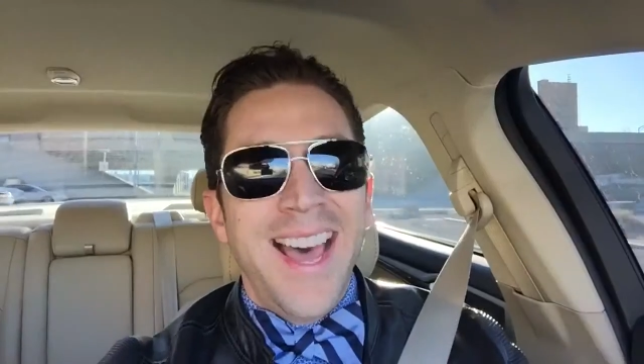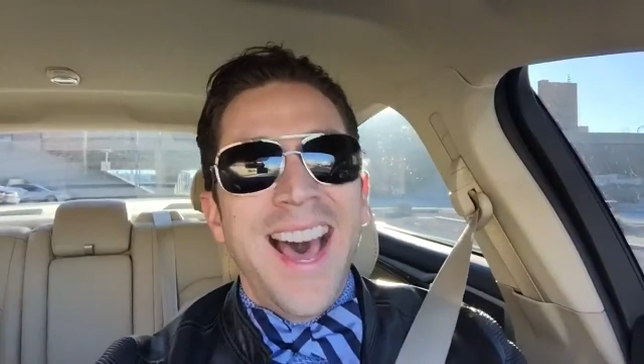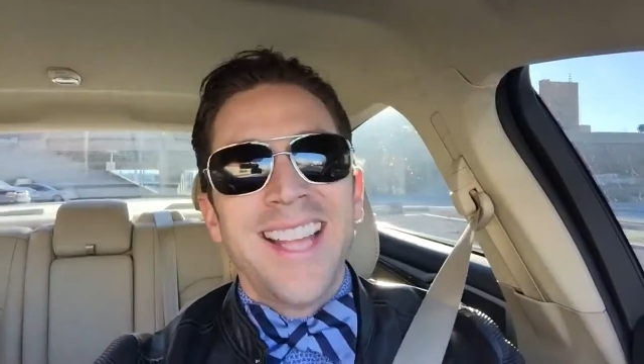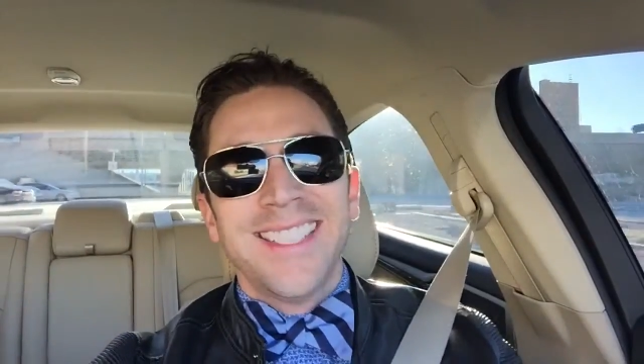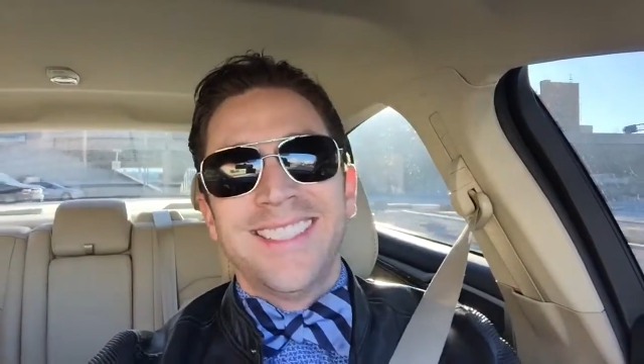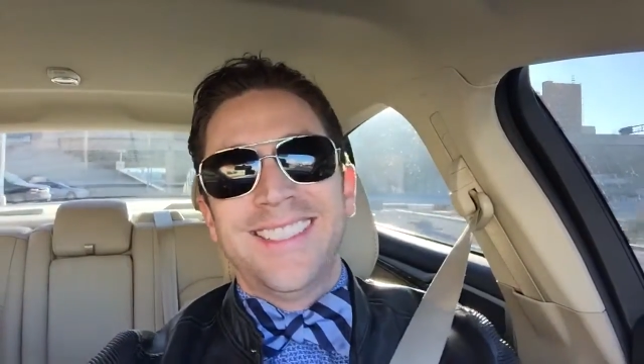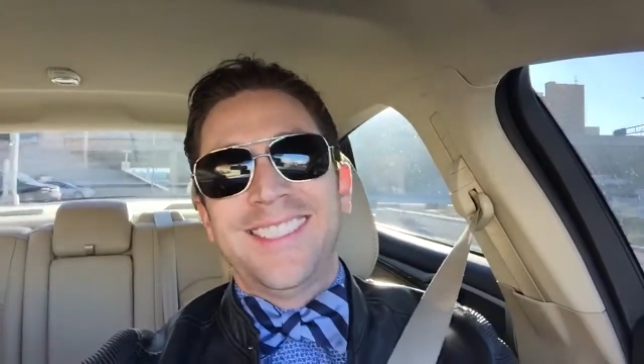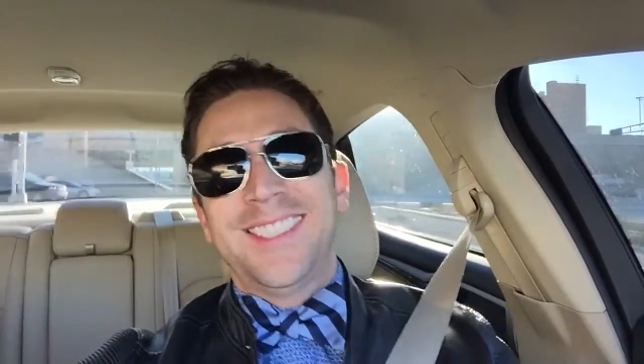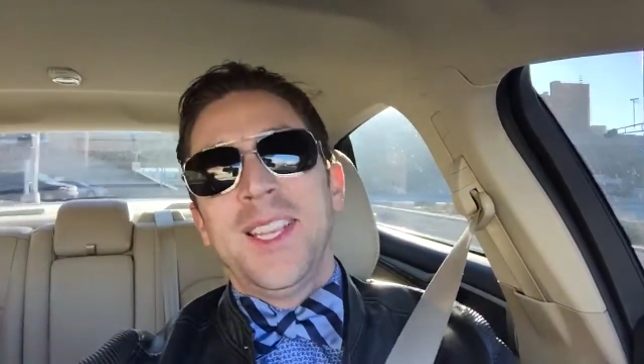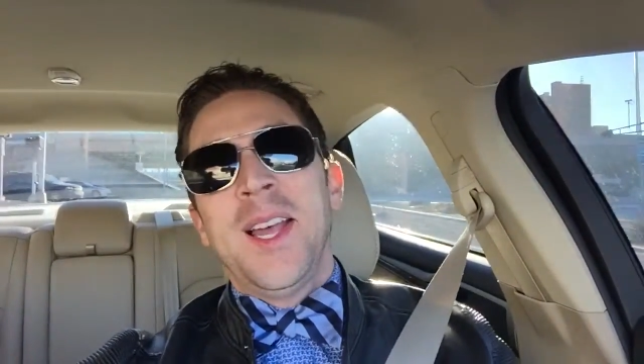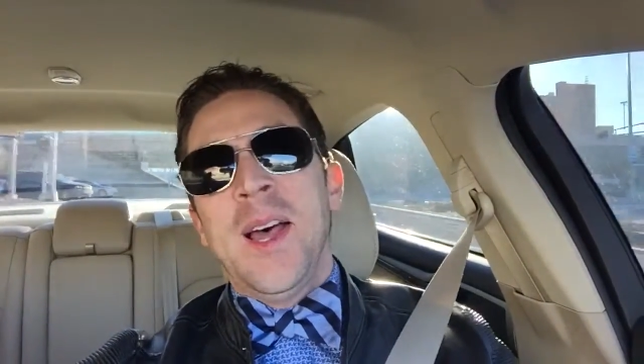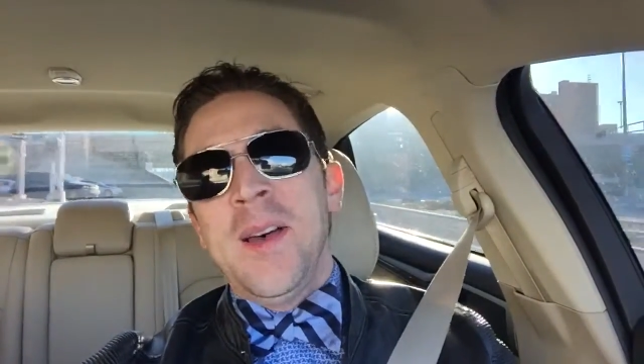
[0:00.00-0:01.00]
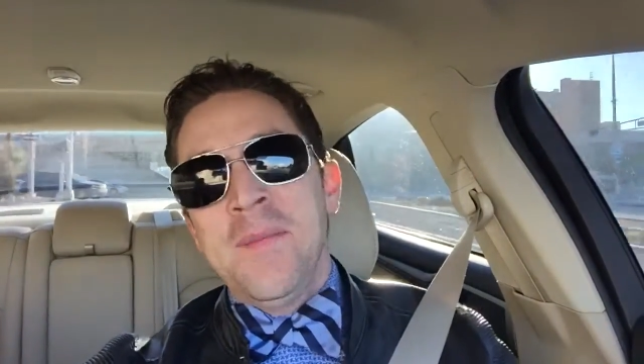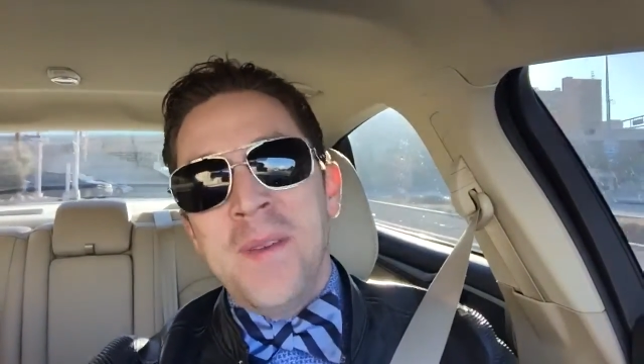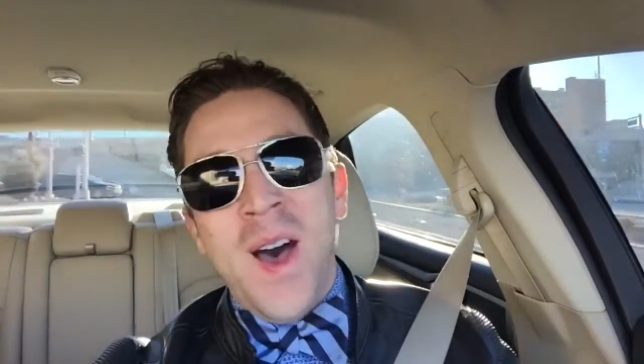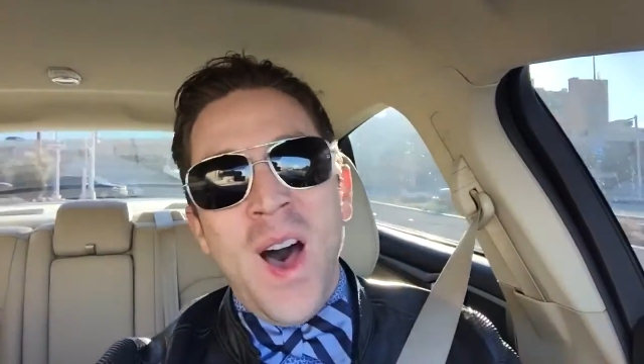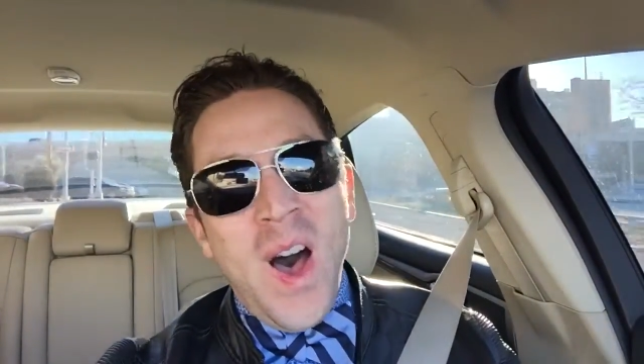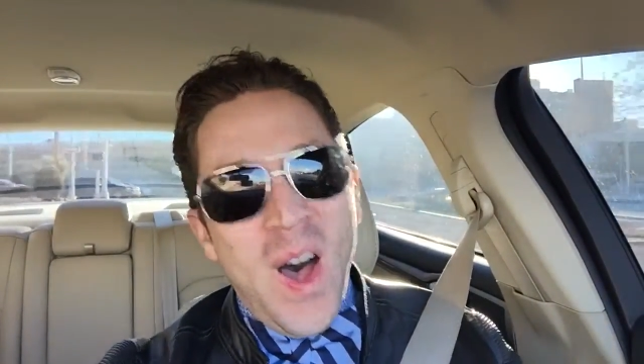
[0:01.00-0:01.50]
That's
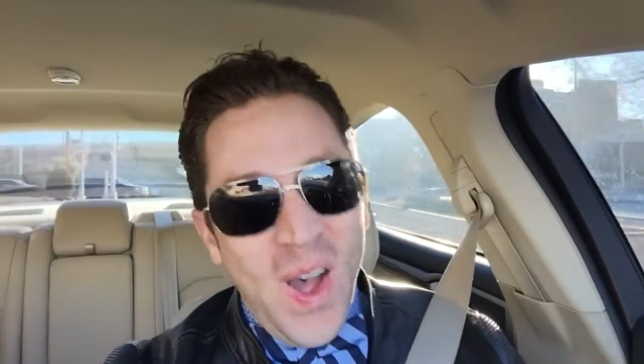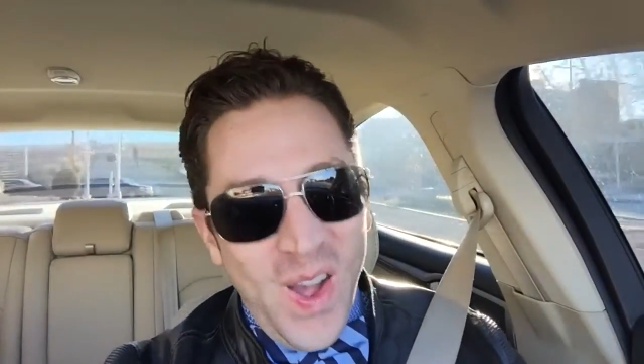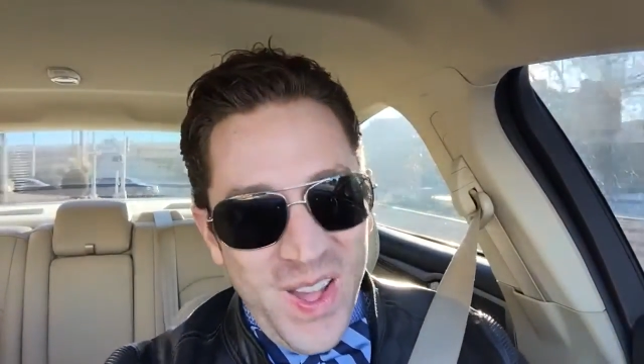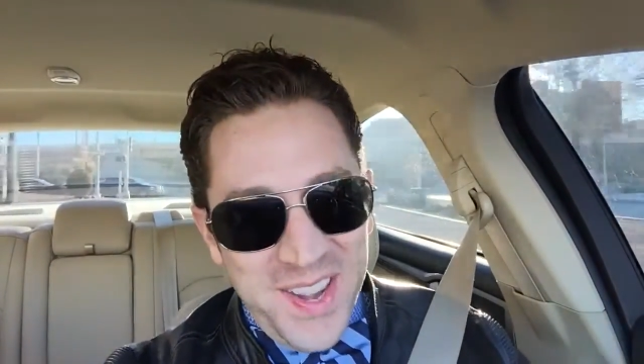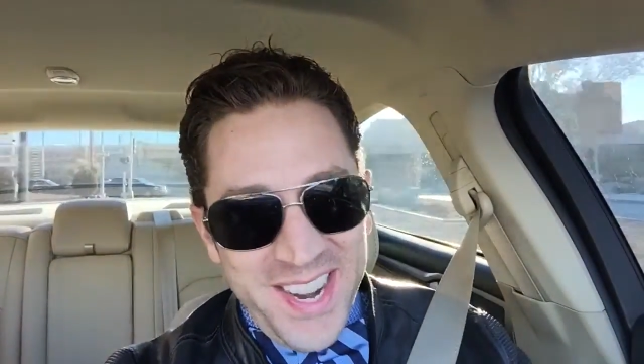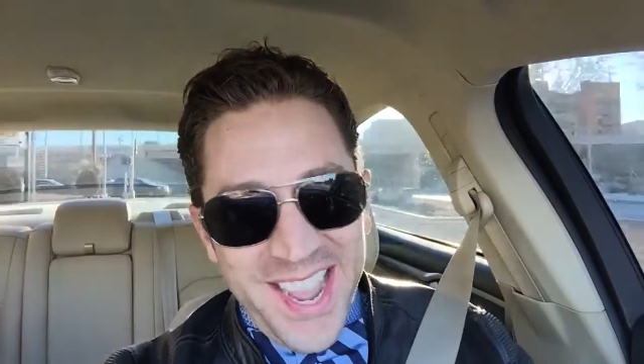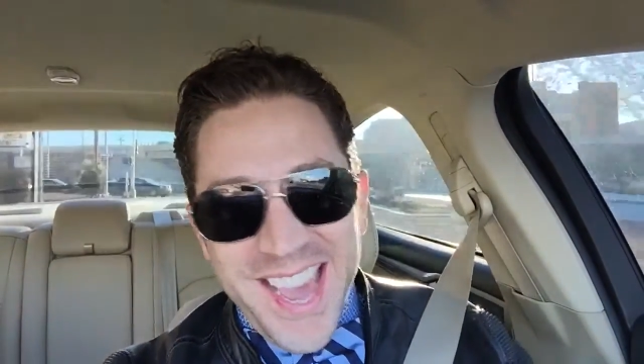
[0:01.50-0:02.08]
amore.